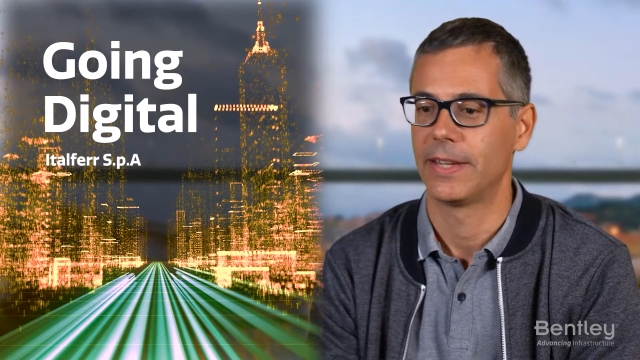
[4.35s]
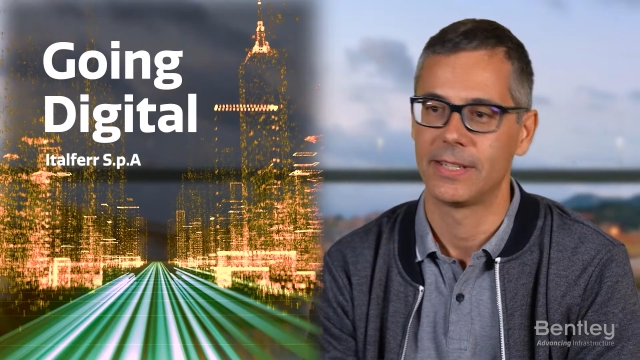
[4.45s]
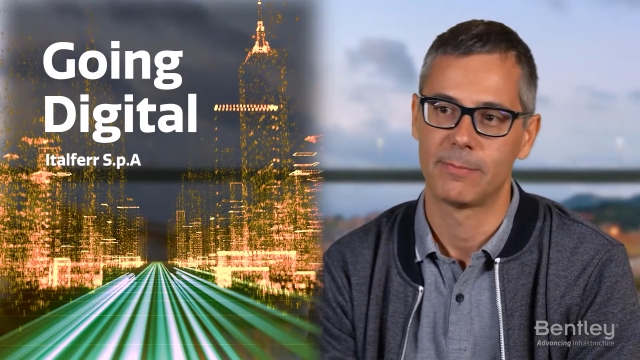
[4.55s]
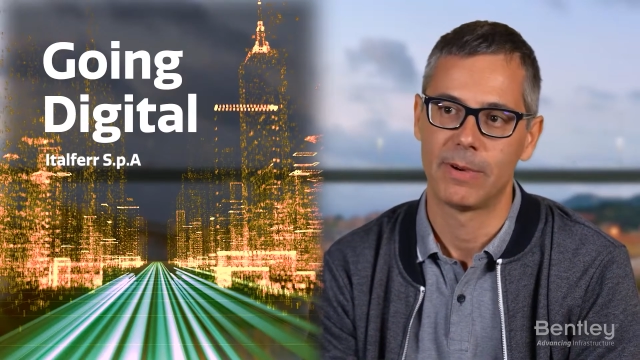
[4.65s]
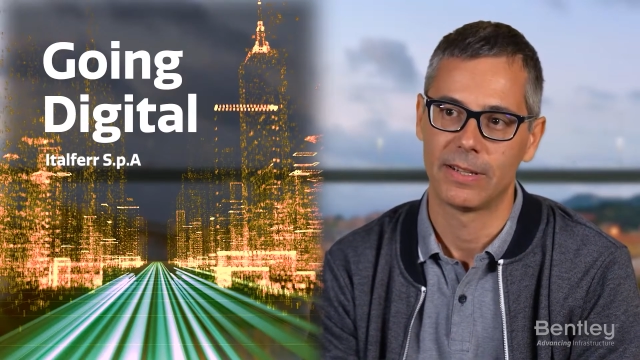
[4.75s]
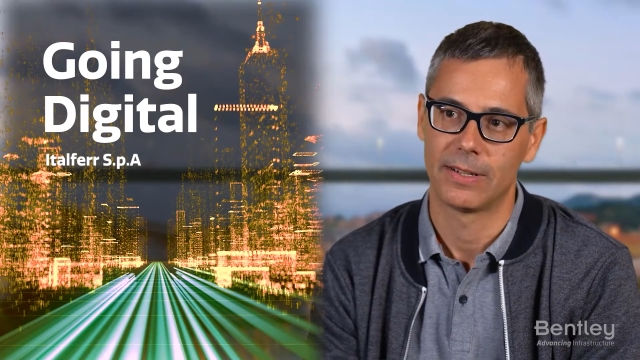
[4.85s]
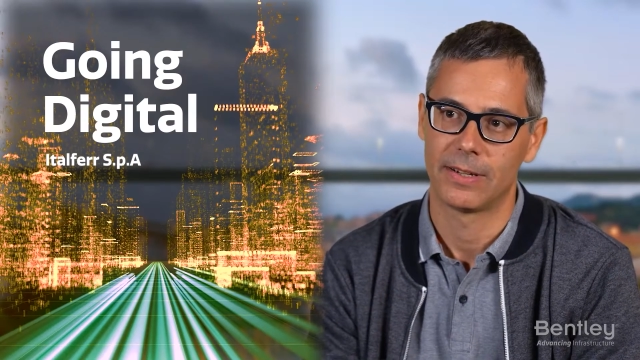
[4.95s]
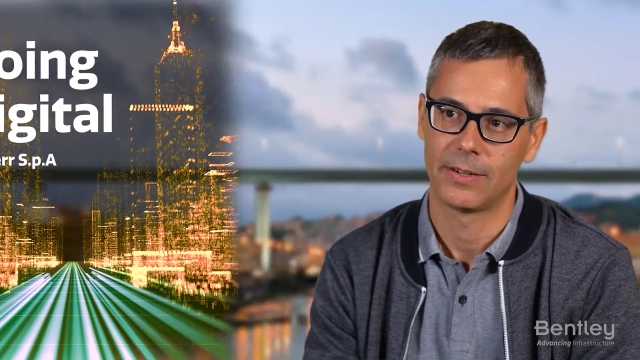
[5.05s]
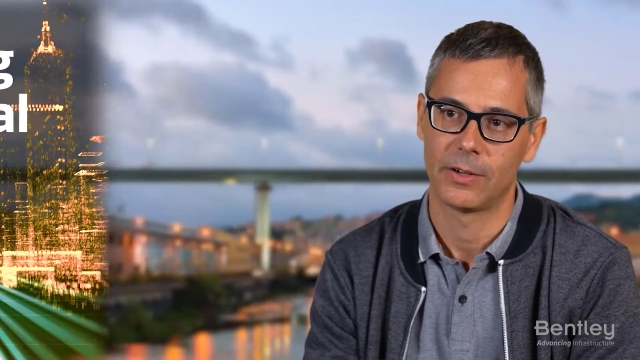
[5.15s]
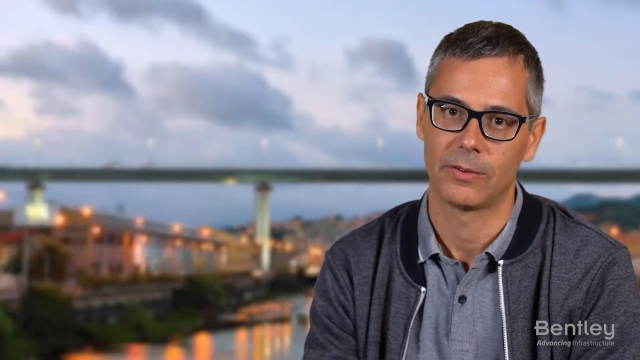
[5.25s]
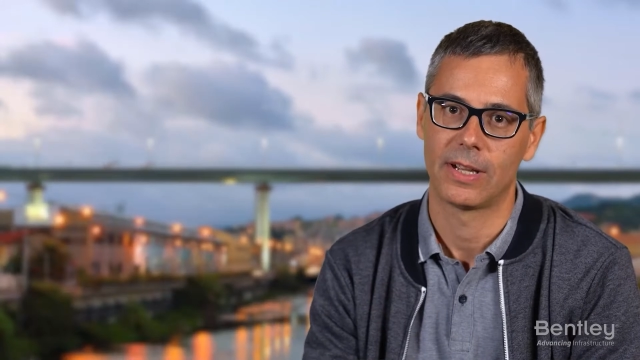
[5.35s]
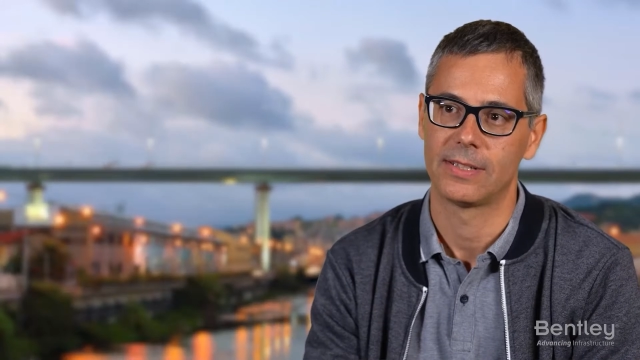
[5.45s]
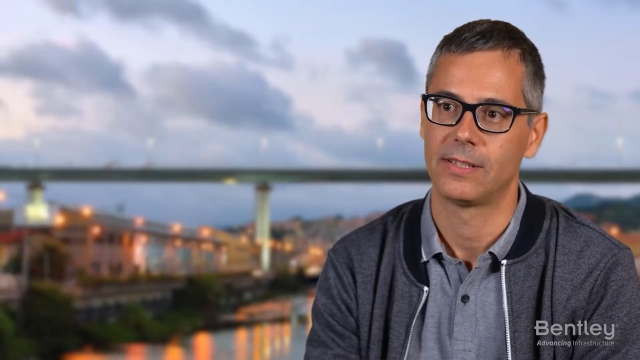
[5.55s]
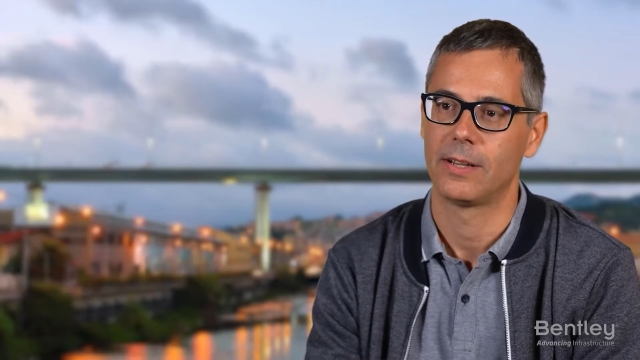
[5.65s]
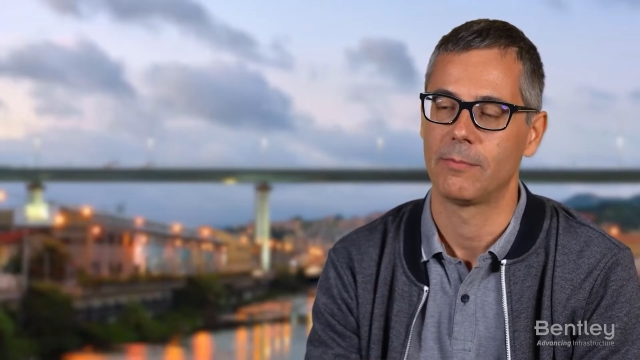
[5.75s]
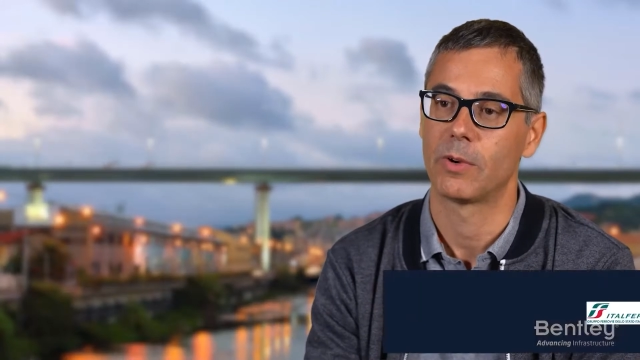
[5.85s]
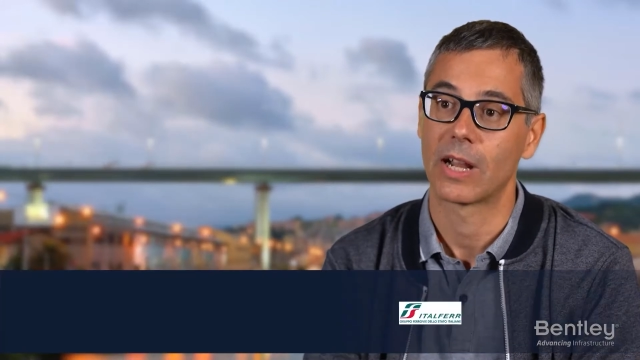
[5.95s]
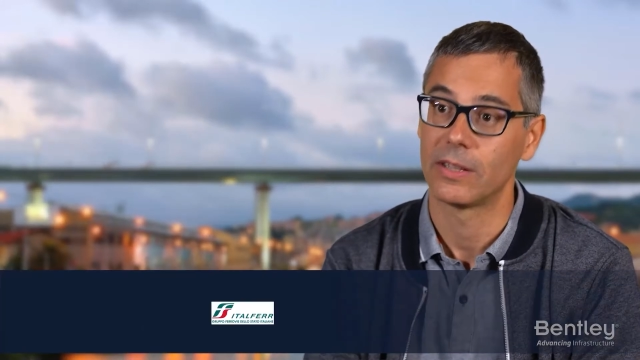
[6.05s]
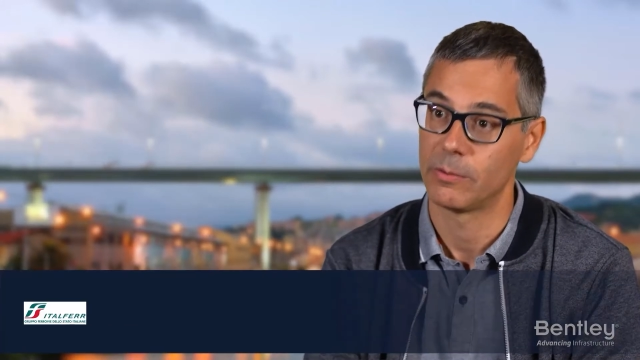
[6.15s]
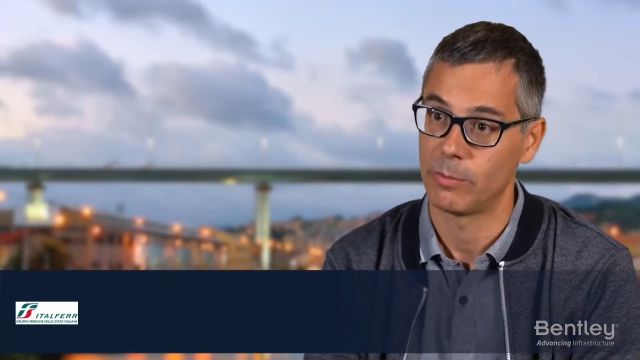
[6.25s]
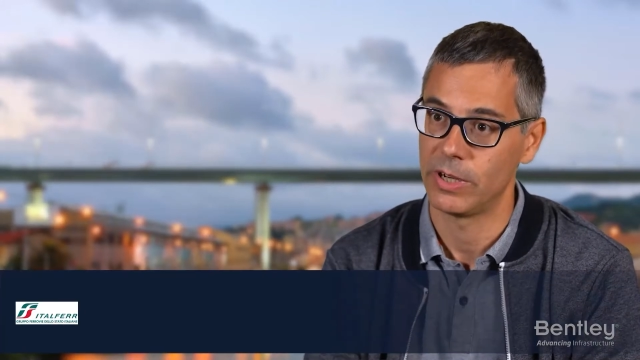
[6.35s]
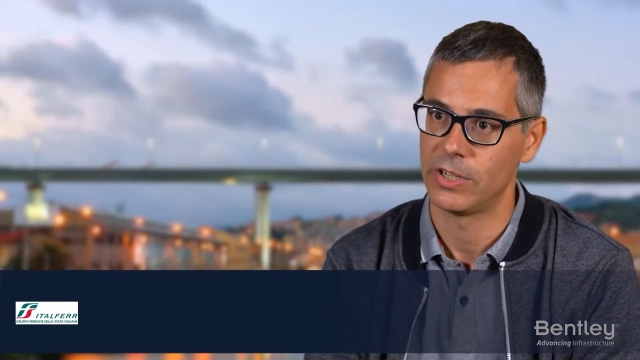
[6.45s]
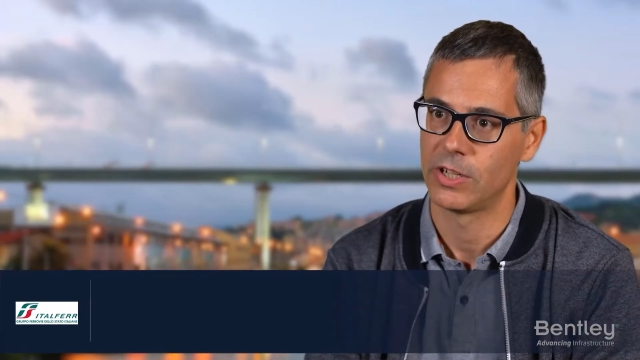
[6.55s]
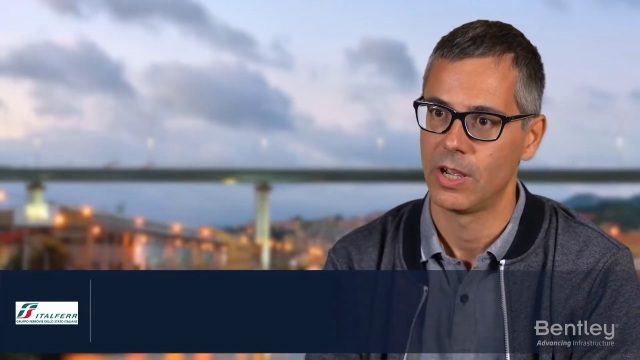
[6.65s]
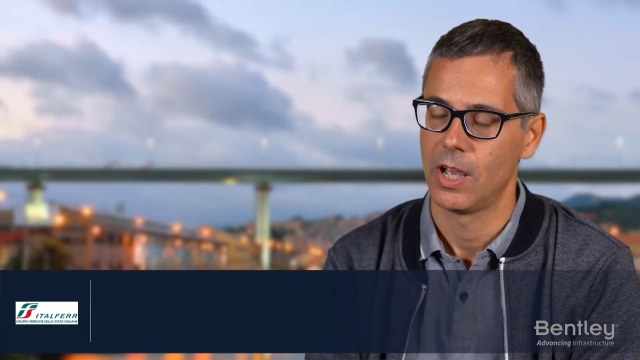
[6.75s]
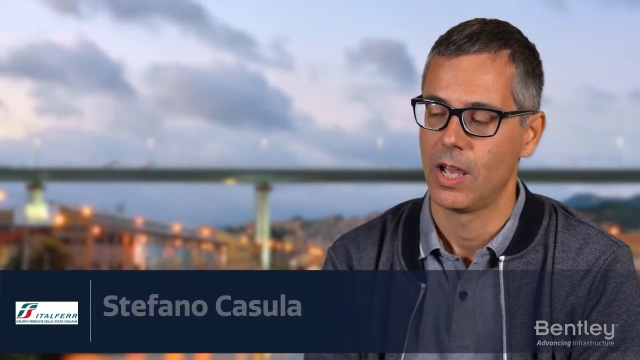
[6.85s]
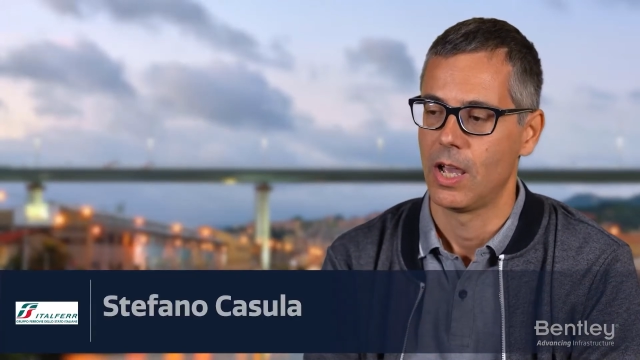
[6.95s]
that is better known as uh, Morandi Bridge,